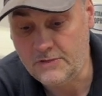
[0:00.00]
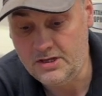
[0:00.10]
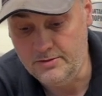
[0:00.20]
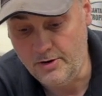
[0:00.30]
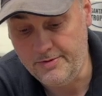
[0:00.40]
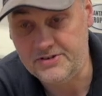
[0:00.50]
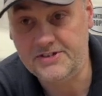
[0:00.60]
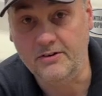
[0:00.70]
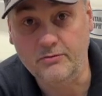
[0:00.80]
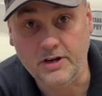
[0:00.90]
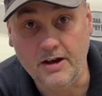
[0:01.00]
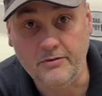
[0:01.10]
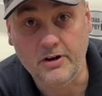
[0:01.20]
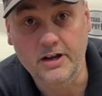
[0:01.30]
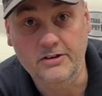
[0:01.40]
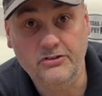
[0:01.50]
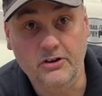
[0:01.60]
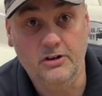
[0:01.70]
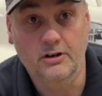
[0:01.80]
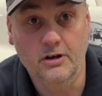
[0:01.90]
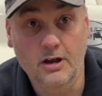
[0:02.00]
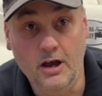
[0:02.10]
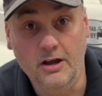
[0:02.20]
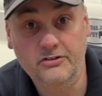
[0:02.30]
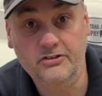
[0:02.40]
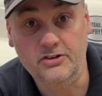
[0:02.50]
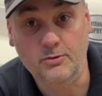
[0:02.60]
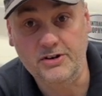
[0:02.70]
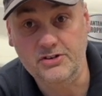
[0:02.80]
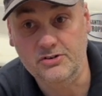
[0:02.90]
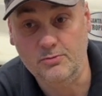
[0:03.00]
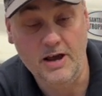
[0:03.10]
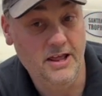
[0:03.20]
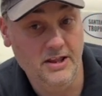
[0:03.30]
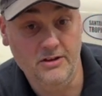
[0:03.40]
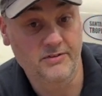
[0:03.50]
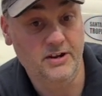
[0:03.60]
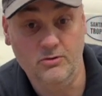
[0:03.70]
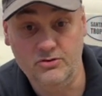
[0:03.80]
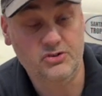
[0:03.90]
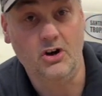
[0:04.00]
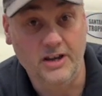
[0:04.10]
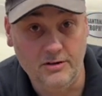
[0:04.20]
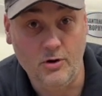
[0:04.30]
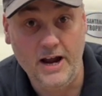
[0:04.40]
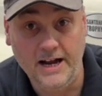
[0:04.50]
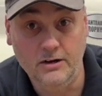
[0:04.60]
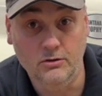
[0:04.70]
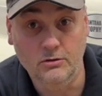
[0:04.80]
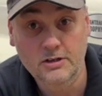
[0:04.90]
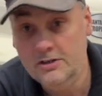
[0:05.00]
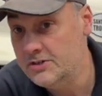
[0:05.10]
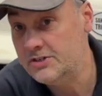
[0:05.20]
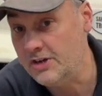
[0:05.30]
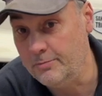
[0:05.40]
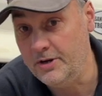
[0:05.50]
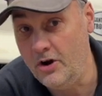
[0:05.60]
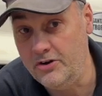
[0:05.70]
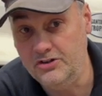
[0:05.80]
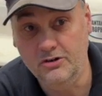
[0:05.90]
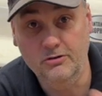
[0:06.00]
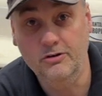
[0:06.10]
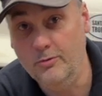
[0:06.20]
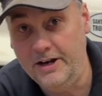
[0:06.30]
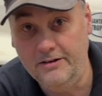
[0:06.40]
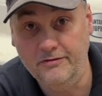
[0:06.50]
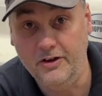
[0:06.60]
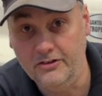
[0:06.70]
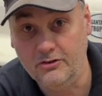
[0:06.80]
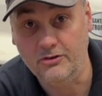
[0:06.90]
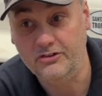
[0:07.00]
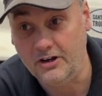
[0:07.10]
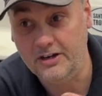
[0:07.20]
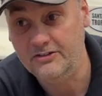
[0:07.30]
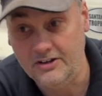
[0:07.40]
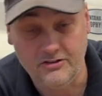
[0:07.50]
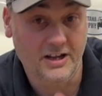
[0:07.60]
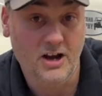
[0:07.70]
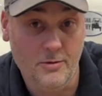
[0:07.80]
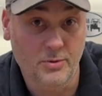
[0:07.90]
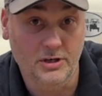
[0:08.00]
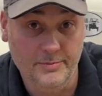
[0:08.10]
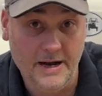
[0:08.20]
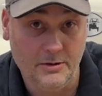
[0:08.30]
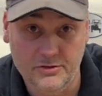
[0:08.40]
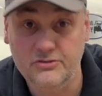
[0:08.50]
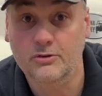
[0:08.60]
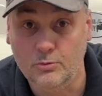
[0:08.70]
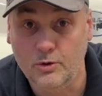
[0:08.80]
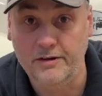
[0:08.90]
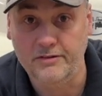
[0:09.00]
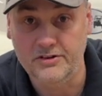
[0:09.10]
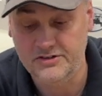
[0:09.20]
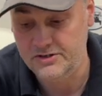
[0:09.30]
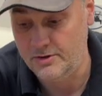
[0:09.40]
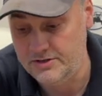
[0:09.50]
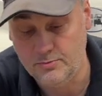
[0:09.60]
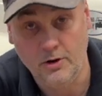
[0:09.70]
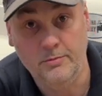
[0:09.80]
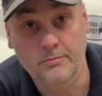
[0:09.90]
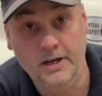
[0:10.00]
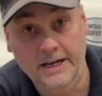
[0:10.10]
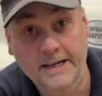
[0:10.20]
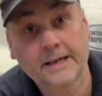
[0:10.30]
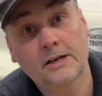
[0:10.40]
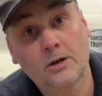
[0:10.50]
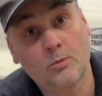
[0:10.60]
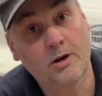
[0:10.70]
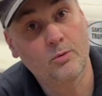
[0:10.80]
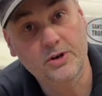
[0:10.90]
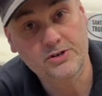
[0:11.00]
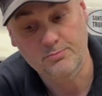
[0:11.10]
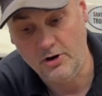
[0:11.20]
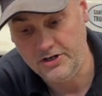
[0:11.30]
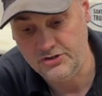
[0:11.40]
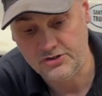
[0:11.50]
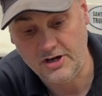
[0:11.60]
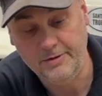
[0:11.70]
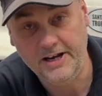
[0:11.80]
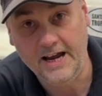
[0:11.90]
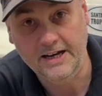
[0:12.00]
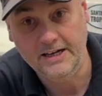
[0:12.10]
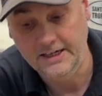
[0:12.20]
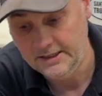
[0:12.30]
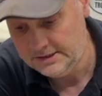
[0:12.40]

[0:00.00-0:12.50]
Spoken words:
You might be able to self-recover in certain situations where the other vehicle just can't get the right angle, stuck behind you, you went in first, got stuck, etc. They can't pull you backwards, or whatever the situation might be, where a winch might just come in handy.